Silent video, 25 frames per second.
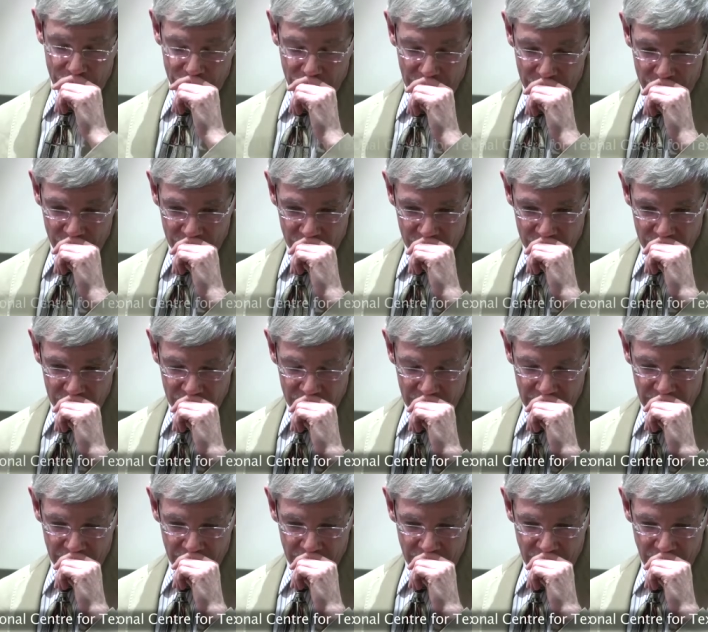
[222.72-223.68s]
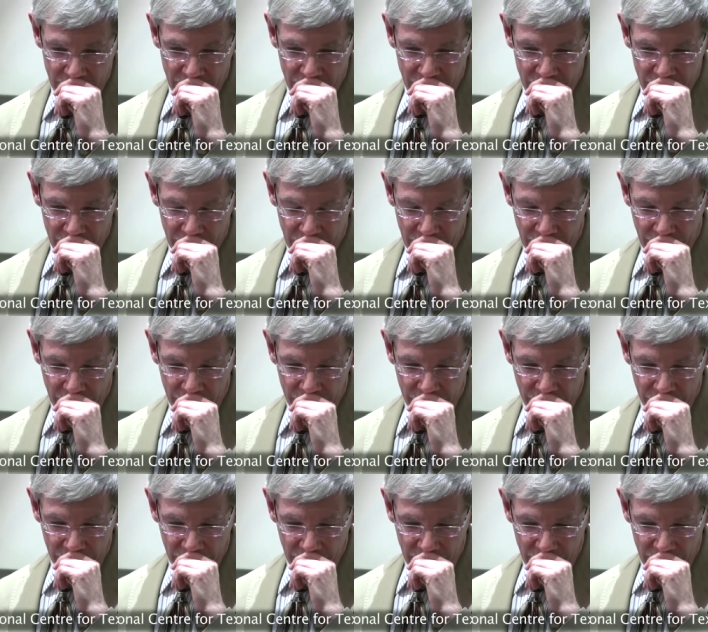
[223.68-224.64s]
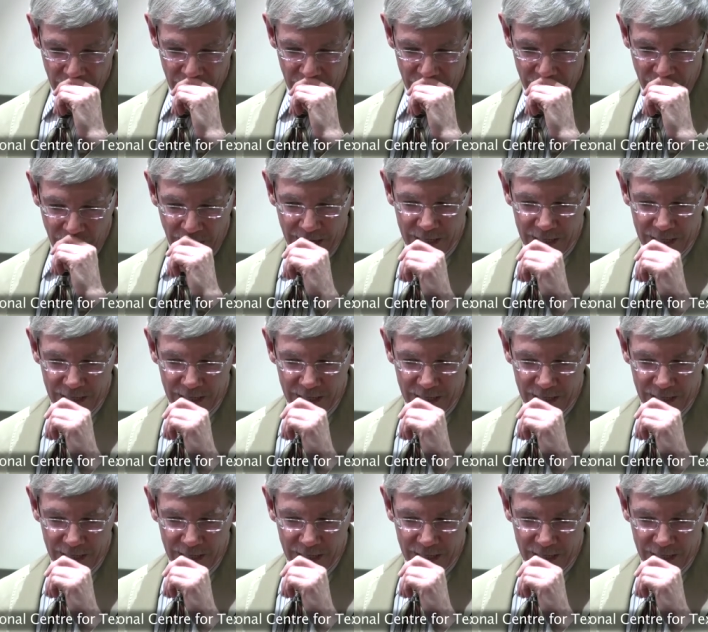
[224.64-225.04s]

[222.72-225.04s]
People say um, the